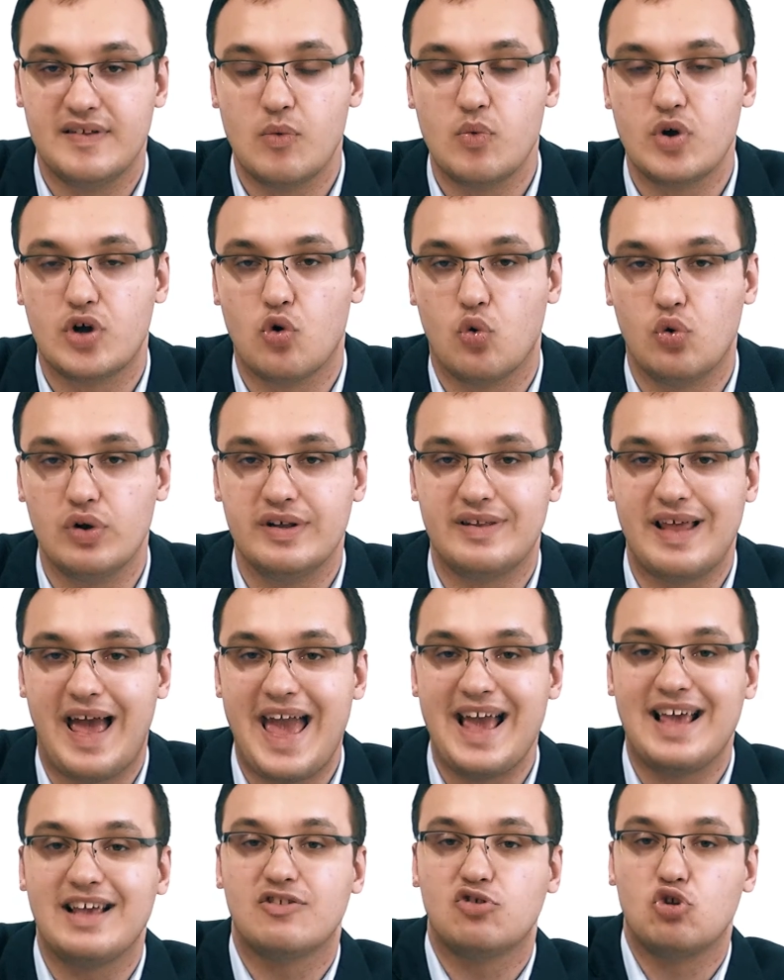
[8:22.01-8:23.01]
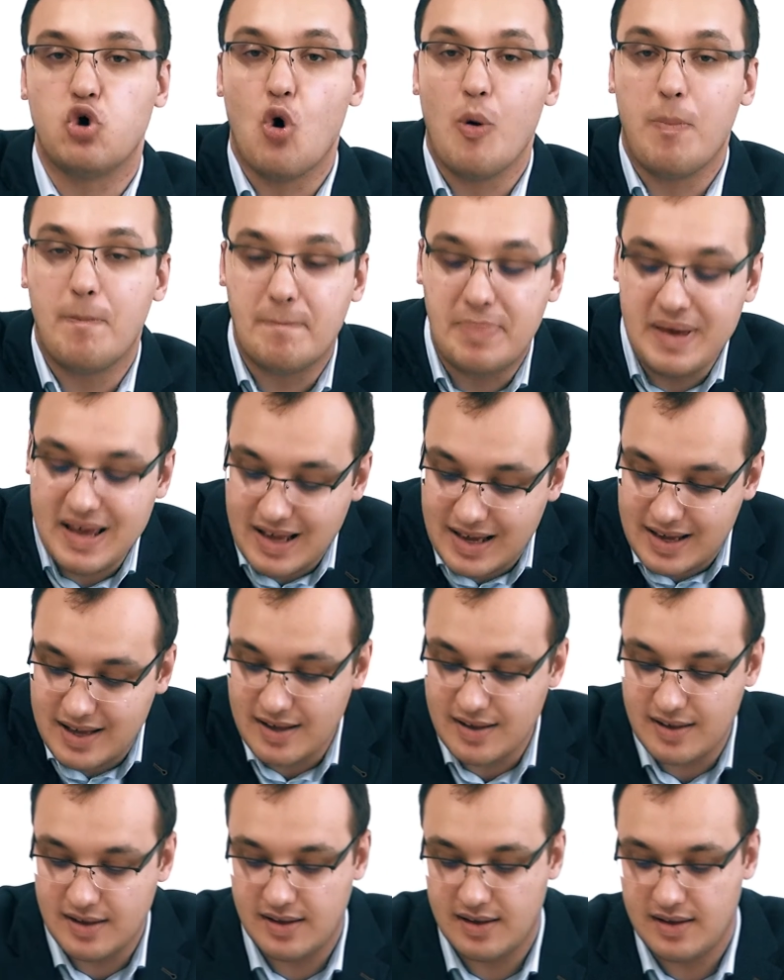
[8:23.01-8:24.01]
Then we call it
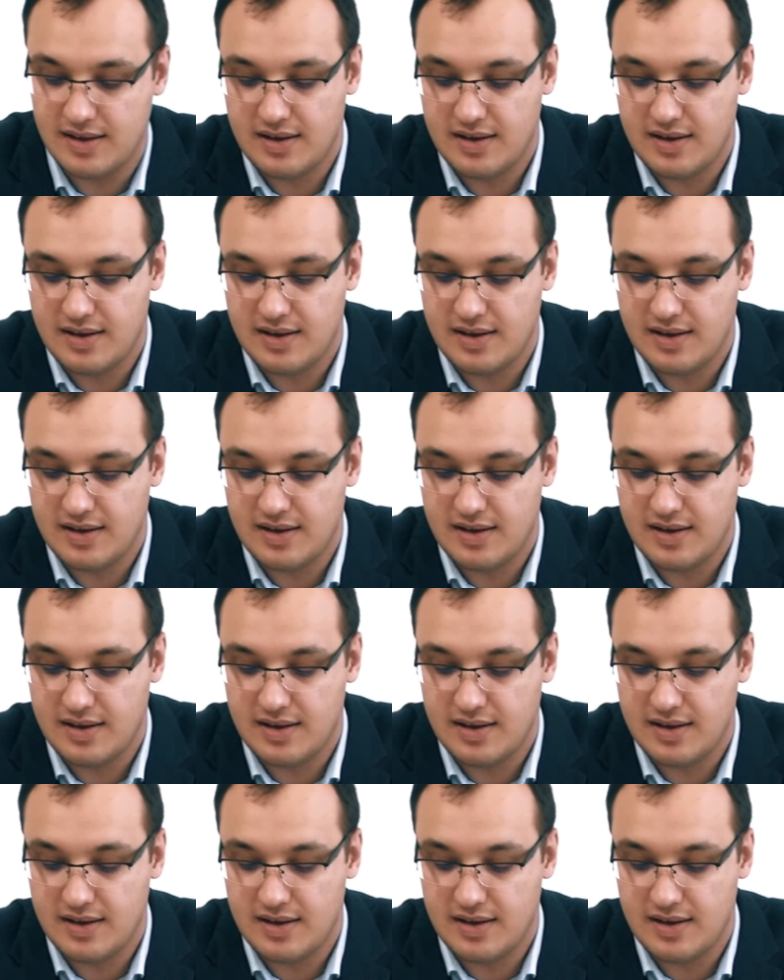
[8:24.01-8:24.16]
ectopic